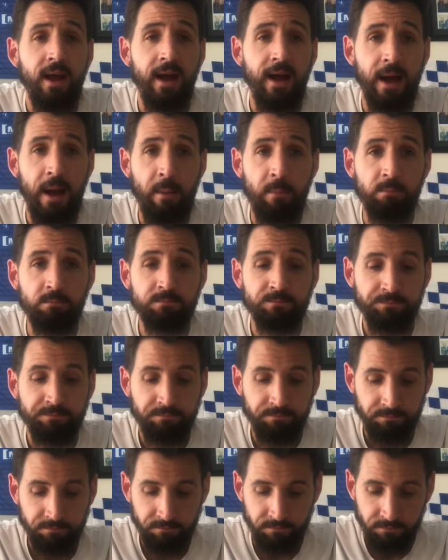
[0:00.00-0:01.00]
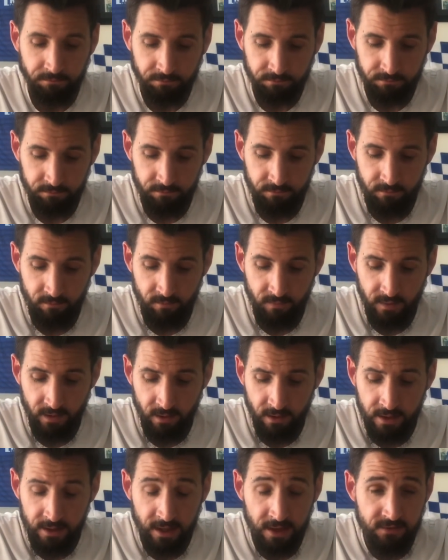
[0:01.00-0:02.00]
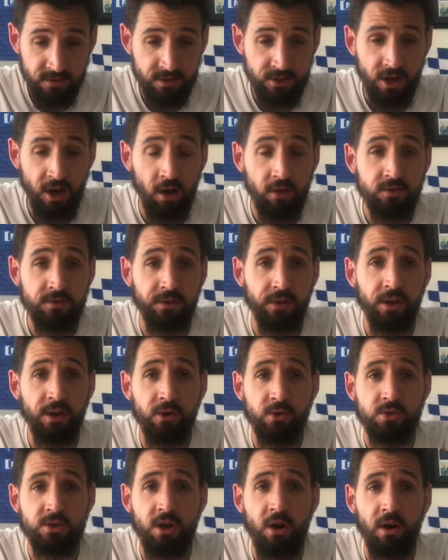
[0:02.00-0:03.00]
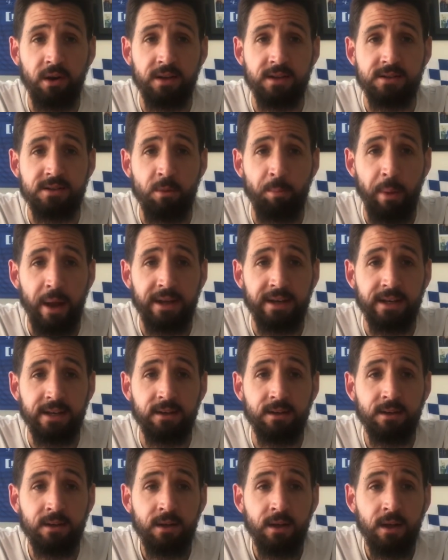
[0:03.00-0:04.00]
It gives the chance for the new signings to bed in,